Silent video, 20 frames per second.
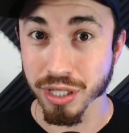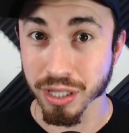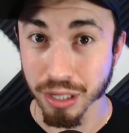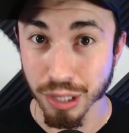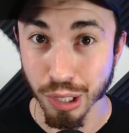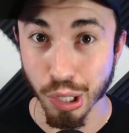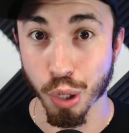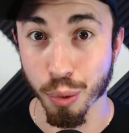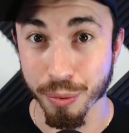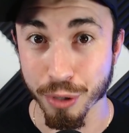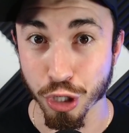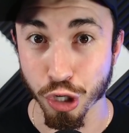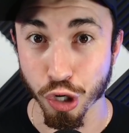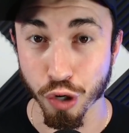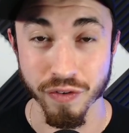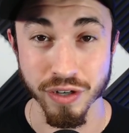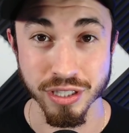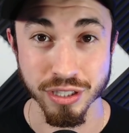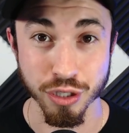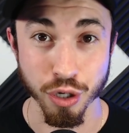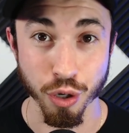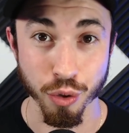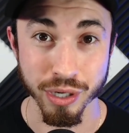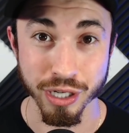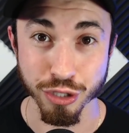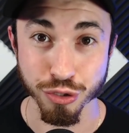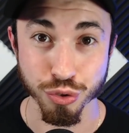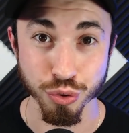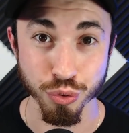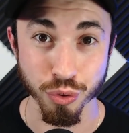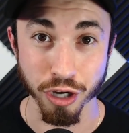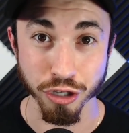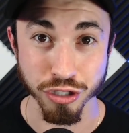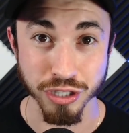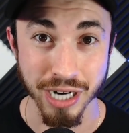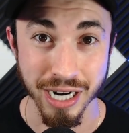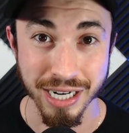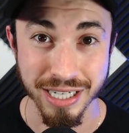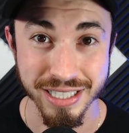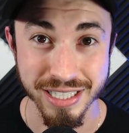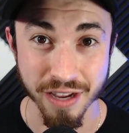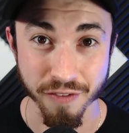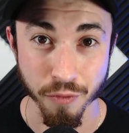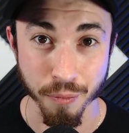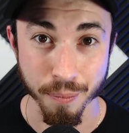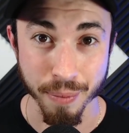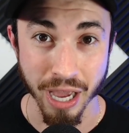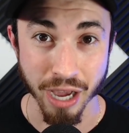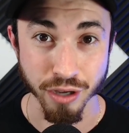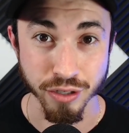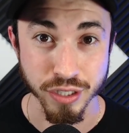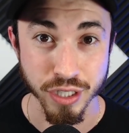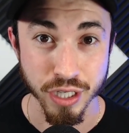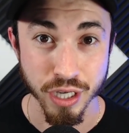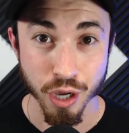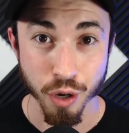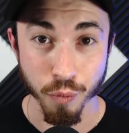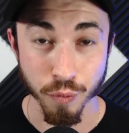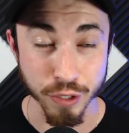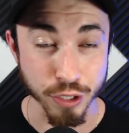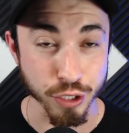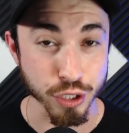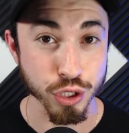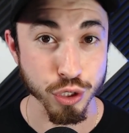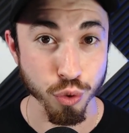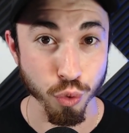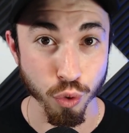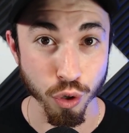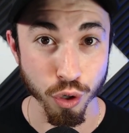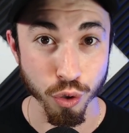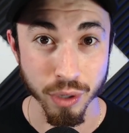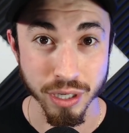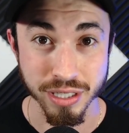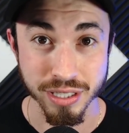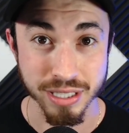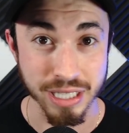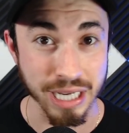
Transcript: little bit nervous going into 197 pounds when the score was.